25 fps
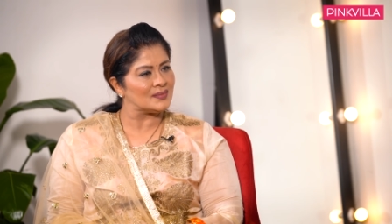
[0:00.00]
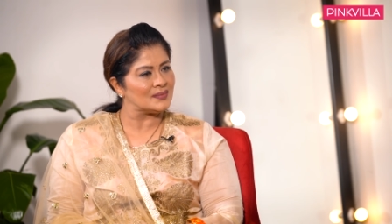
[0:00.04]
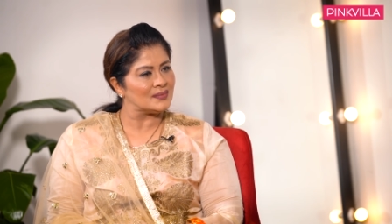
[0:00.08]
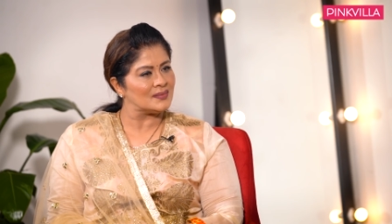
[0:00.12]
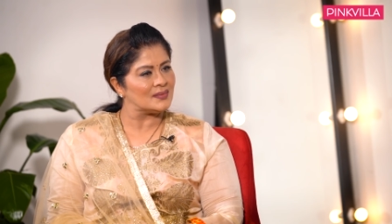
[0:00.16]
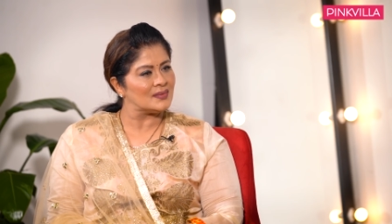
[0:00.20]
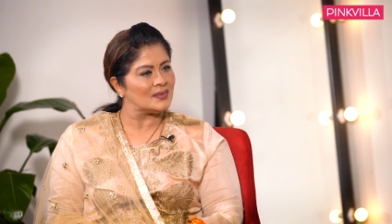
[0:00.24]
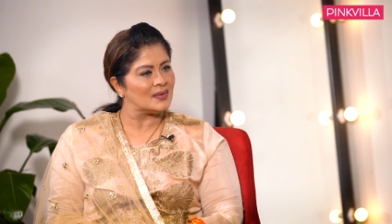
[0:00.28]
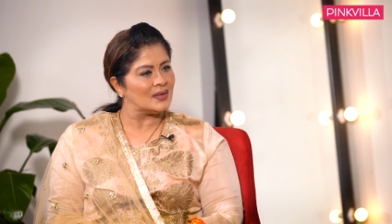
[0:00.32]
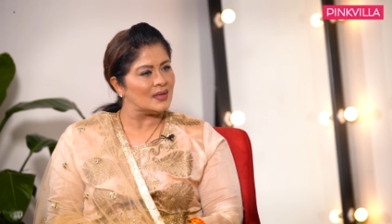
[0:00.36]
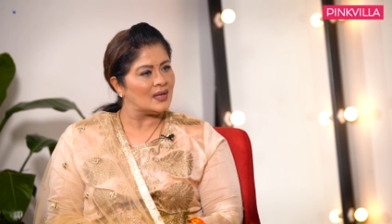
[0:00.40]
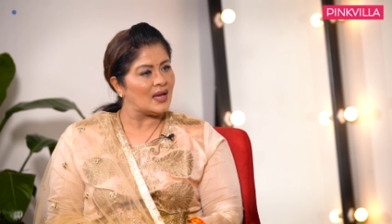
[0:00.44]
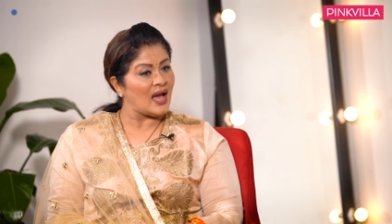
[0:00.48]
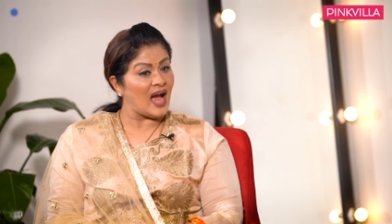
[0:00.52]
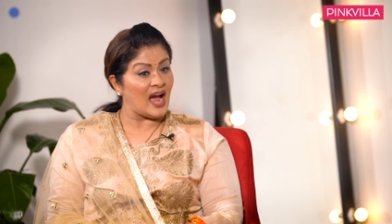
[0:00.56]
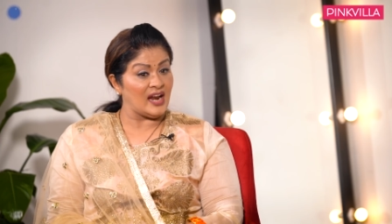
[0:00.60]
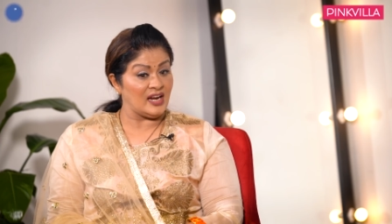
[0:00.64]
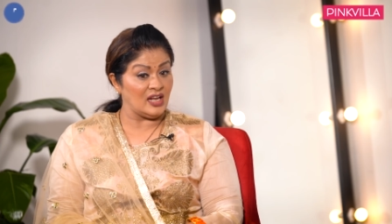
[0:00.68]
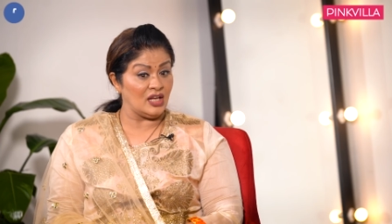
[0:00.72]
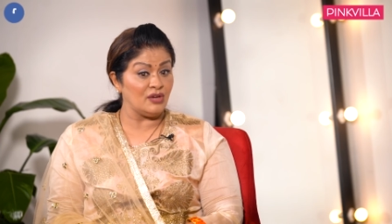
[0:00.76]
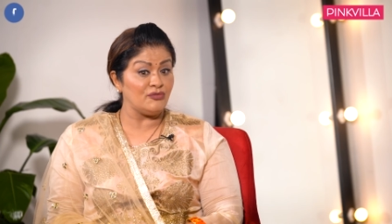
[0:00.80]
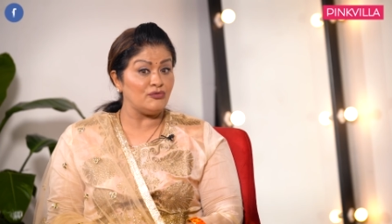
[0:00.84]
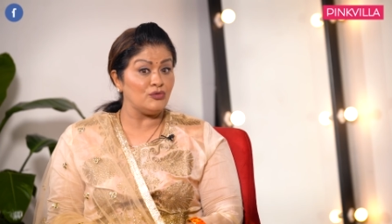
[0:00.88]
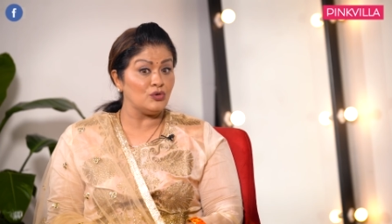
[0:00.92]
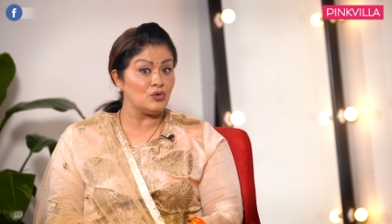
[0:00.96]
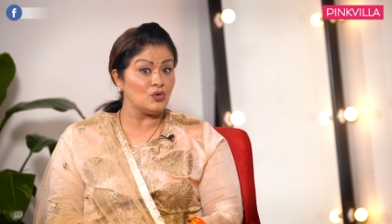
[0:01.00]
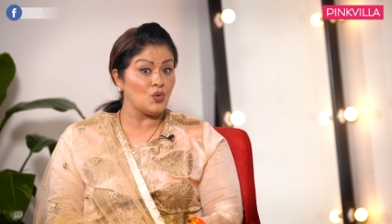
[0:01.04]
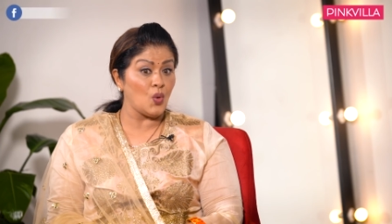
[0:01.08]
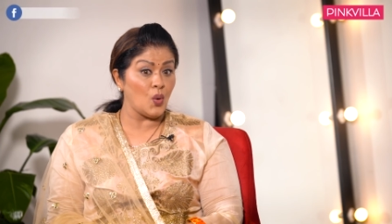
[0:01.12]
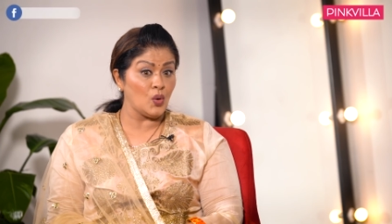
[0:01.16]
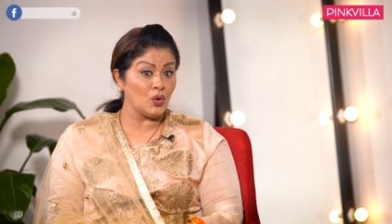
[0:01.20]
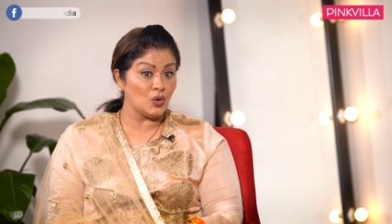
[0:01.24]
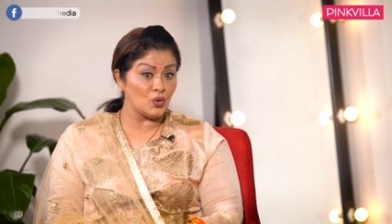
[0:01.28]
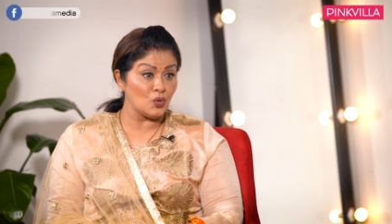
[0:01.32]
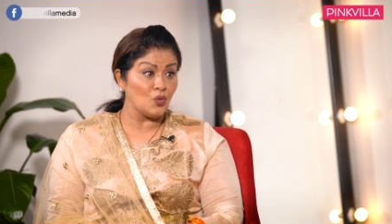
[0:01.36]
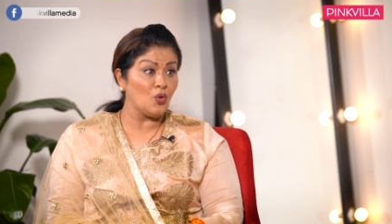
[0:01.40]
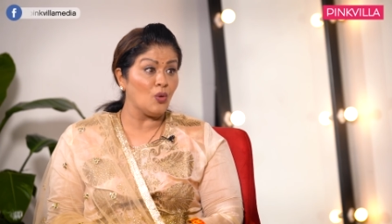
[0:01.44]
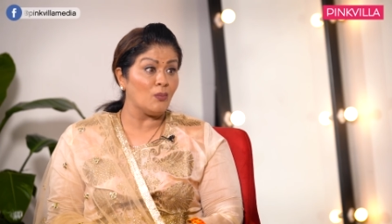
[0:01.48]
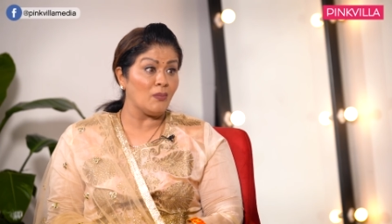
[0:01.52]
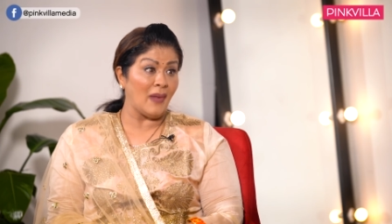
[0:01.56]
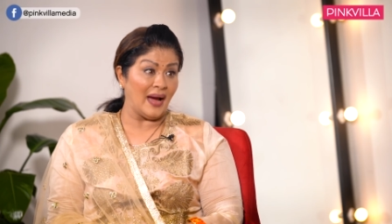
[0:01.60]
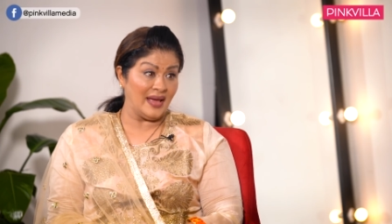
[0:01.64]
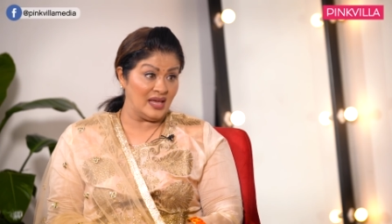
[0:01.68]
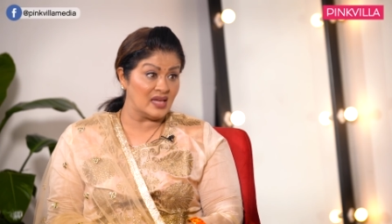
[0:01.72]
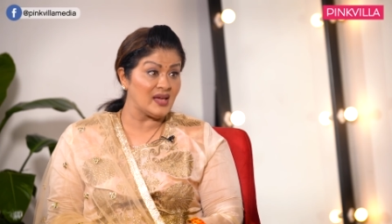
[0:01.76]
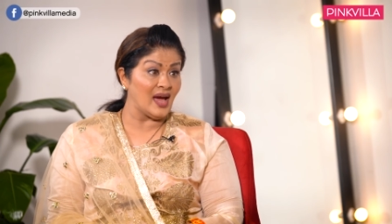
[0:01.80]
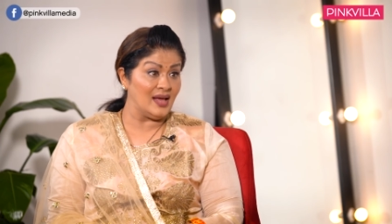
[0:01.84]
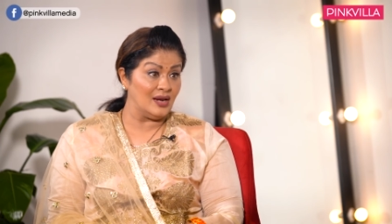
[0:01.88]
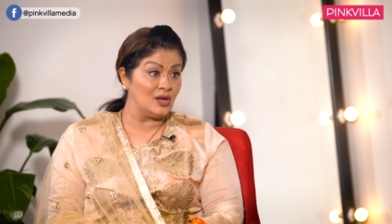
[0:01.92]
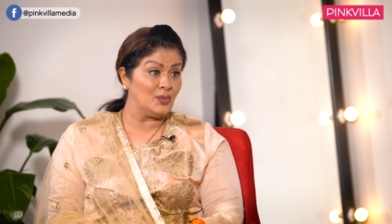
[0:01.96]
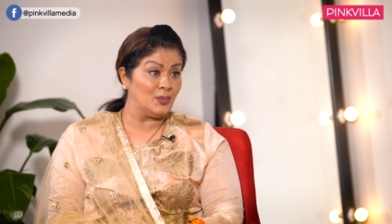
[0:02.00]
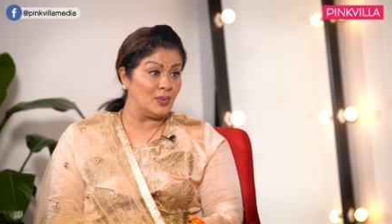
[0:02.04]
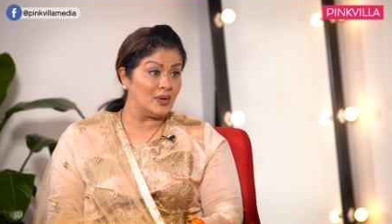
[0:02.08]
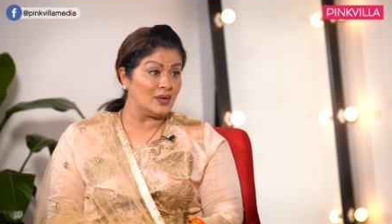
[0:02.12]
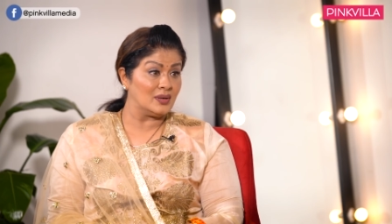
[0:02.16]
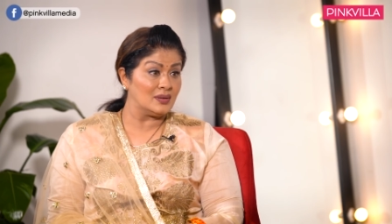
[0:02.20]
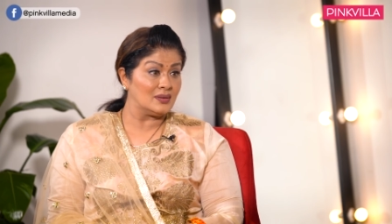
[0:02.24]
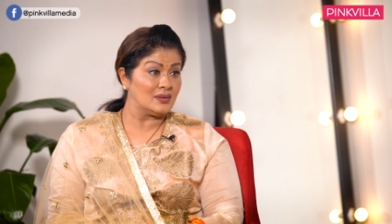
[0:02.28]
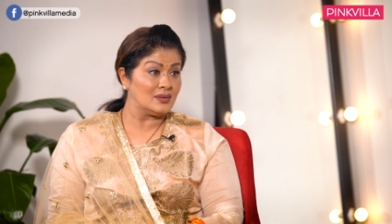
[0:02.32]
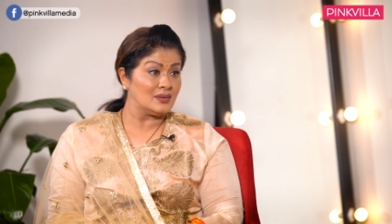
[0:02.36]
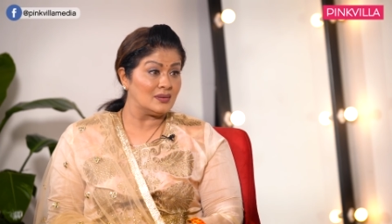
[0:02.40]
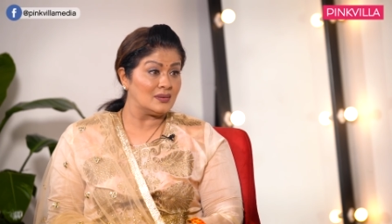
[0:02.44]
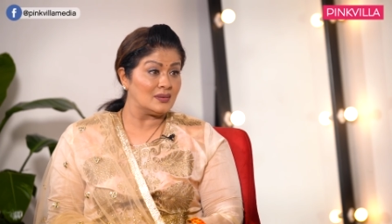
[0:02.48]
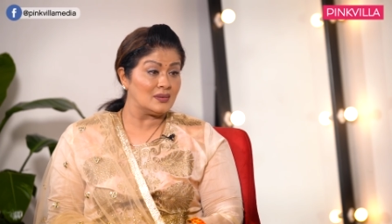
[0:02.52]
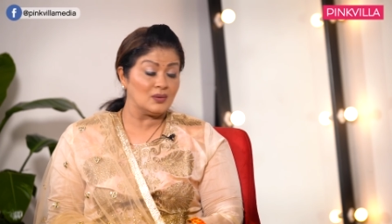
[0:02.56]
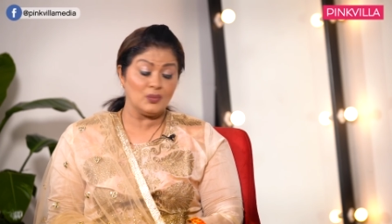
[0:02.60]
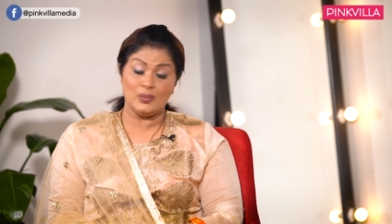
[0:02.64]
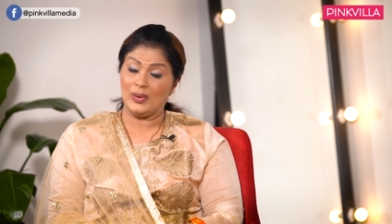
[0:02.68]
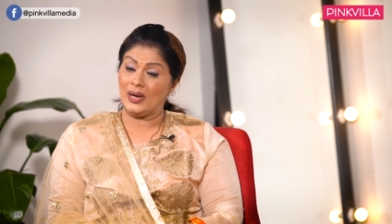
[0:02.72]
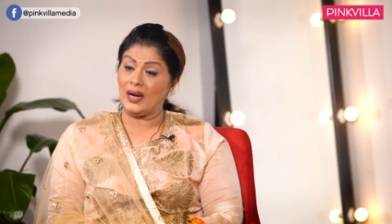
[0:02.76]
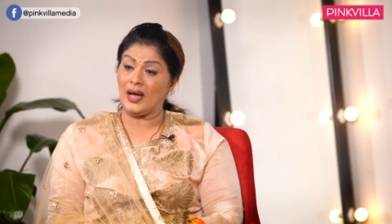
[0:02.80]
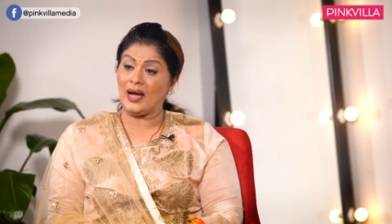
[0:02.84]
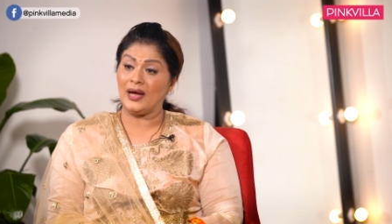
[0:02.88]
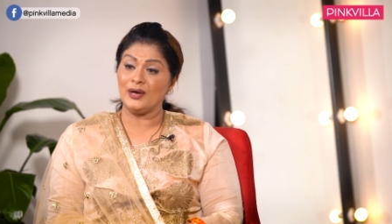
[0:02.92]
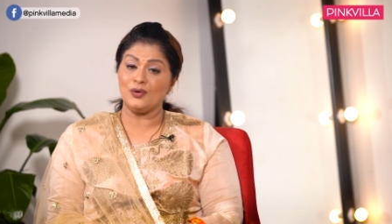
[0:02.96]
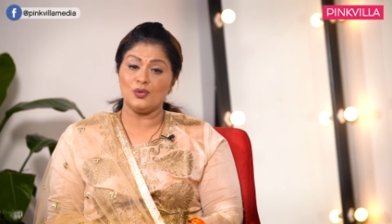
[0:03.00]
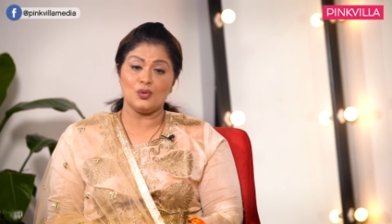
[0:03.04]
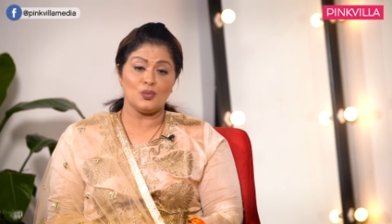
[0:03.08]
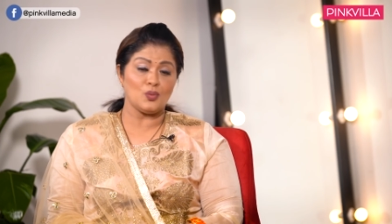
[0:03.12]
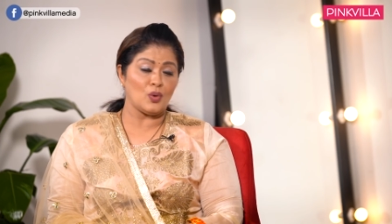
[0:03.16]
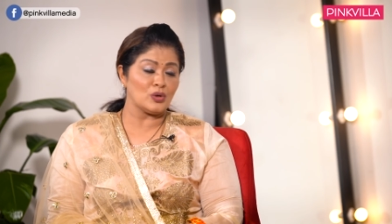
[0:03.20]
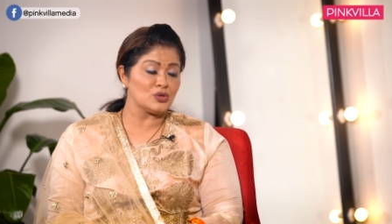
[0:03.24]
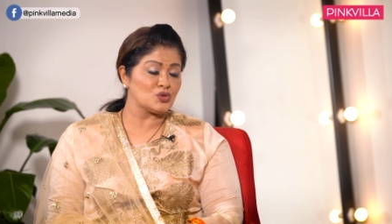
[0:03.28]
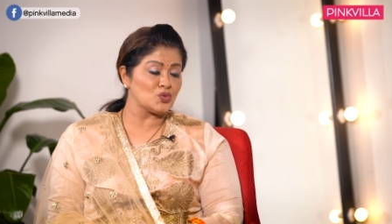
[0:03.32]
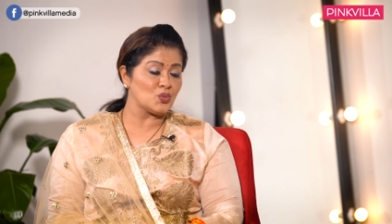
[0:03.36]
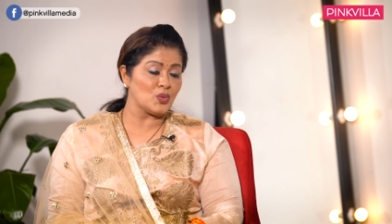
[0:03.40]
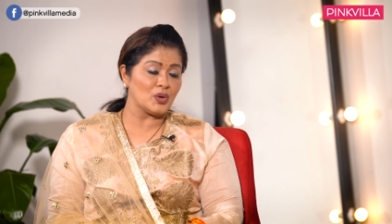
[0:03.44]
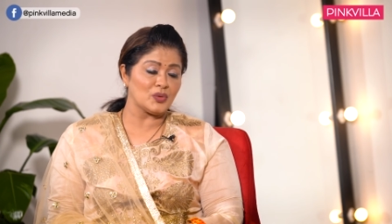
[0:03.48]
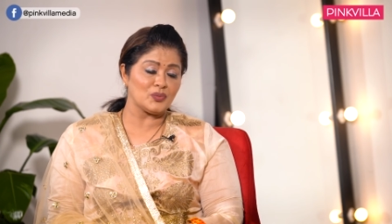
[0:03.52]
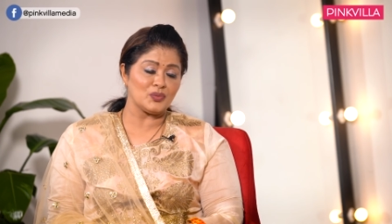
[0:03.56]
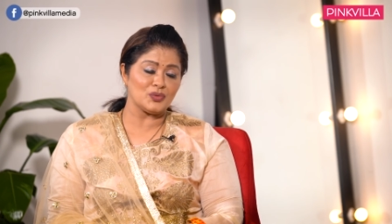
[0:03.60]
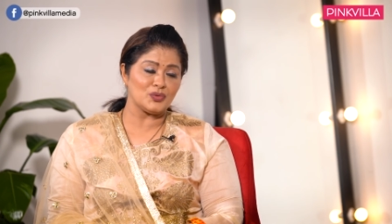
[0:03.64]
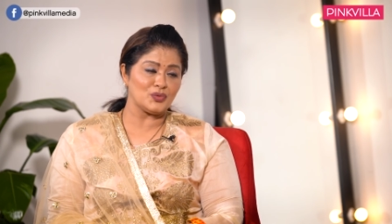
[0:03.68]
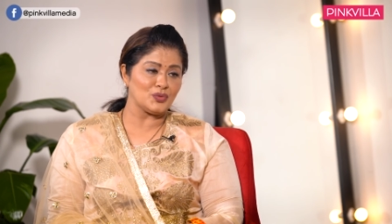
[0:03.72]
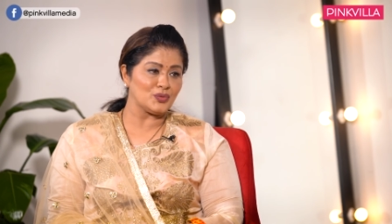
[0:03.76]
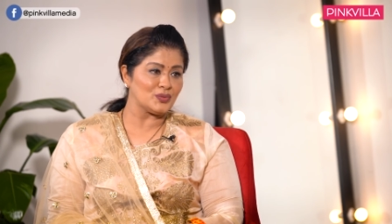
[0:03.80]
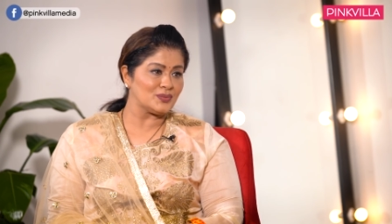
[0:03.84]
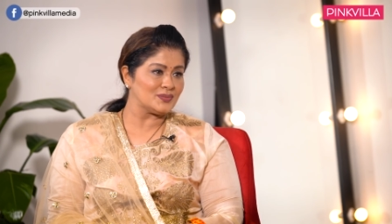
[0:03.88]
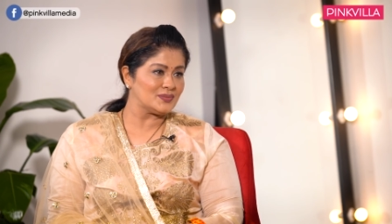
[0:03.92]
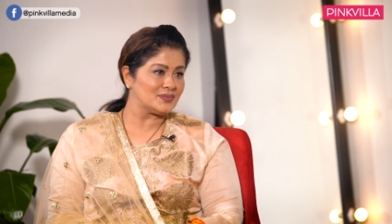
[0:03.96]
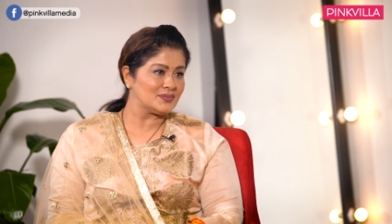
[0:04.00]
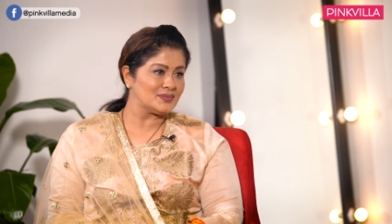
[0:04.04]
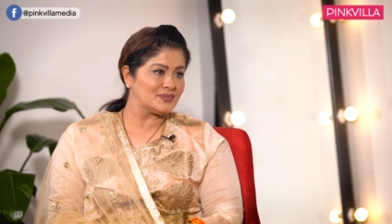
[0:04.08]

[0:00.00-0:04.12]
Yeah. And if you don't know my caliber, well, I don't want to work with you.